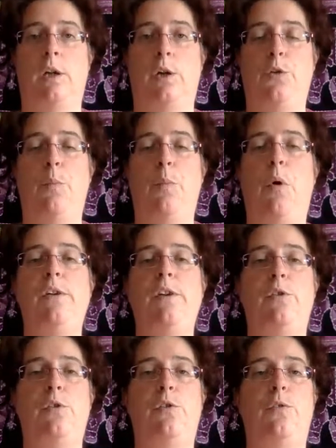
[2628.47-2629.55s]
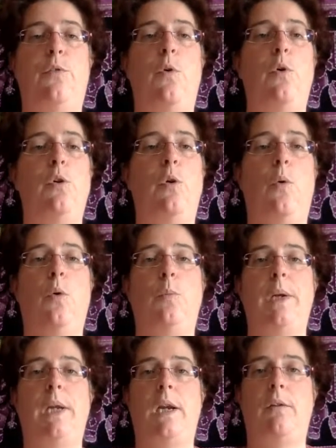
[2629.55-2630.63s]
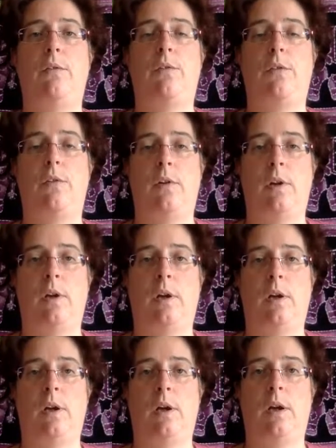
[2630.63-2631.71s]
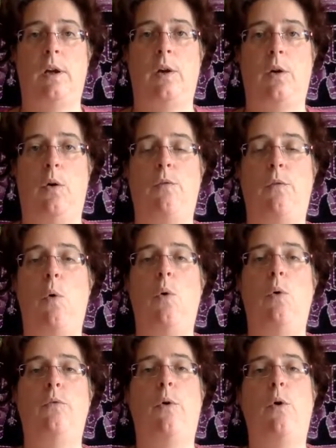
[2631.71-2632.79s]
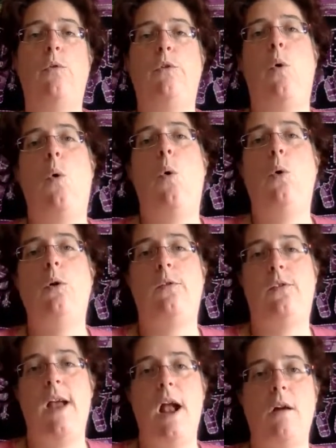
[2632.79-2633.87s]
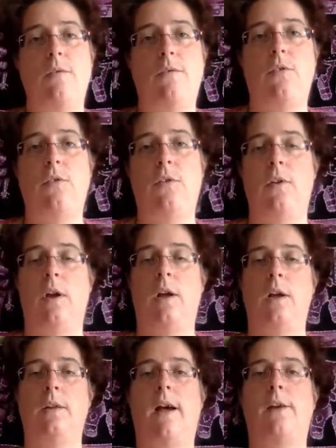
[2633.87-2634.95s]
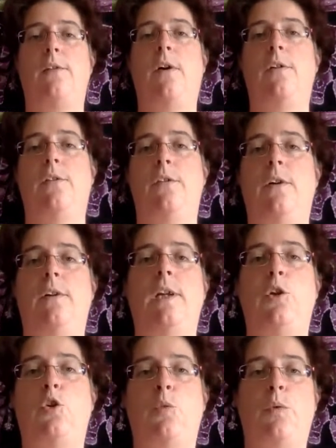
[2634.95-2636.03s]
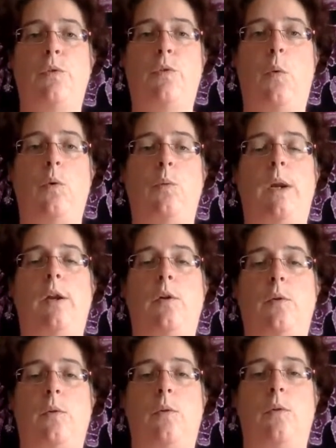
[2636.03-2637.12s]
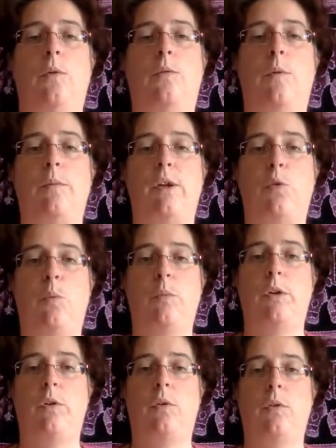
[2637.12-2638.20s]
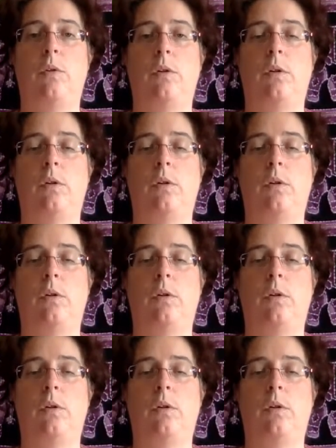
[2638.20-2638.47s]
the bodysuit of all your old beliefs, of all of your old self that does not need to move forward with you from this moment on.